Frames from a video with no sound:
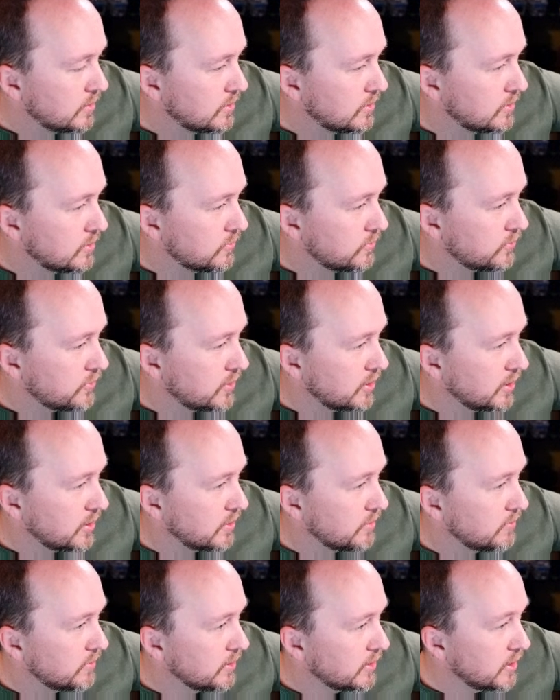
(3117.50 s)
Sorry,
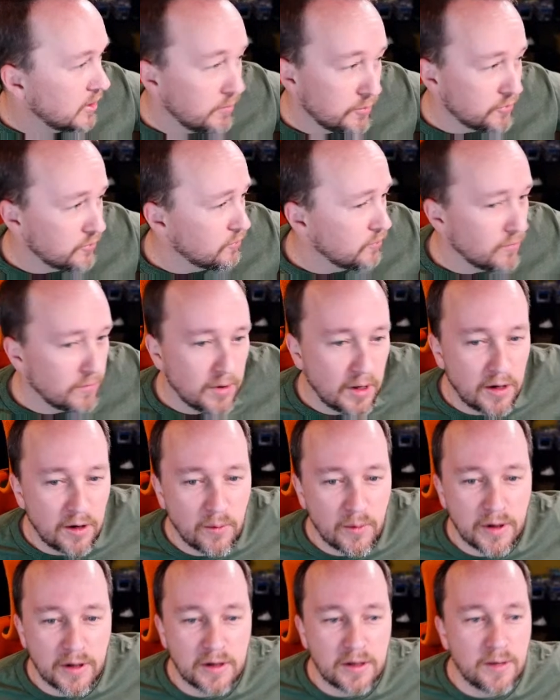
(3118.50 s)
I don't know
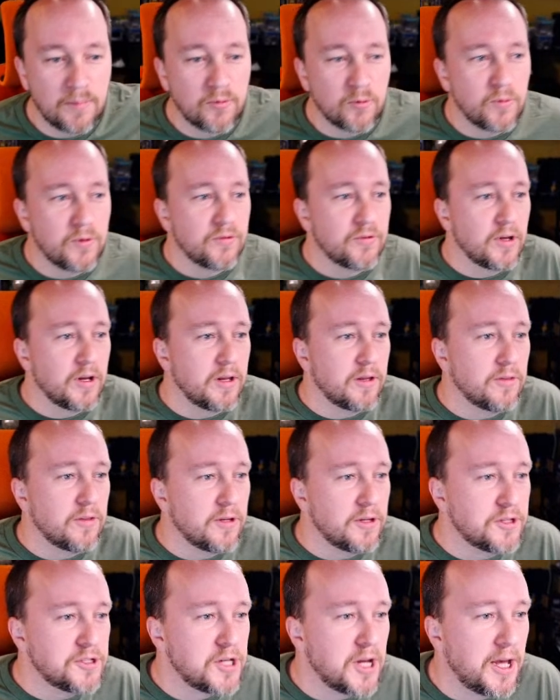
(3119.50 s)
why it keeps resetting
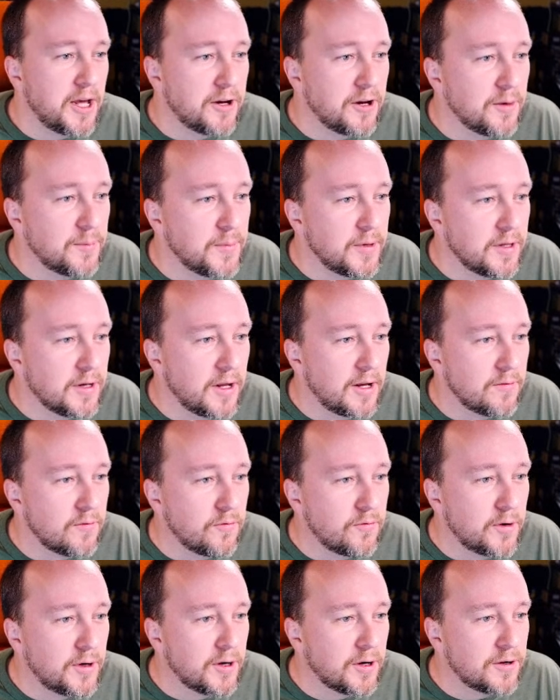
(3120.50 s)
the chat on me, and I have a
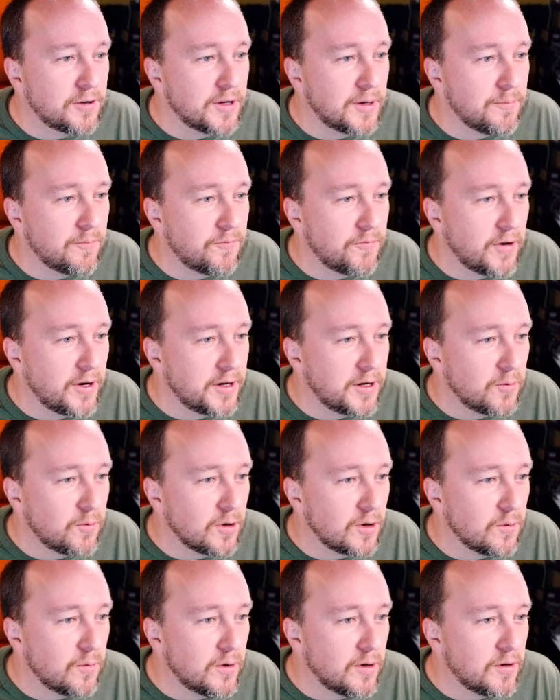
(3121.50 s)
very hard time finding
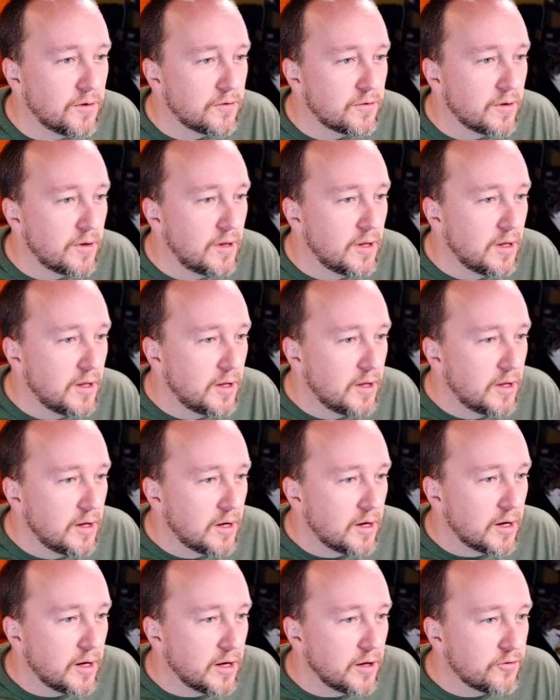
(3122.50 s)
where I was.
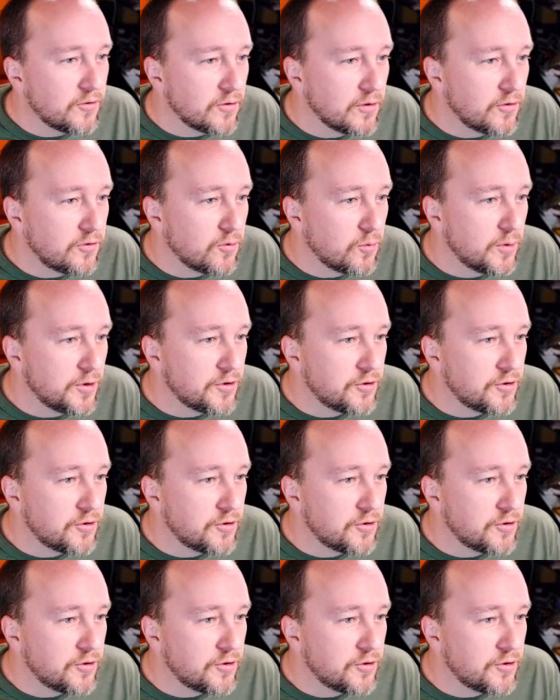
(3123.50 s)
So let's switch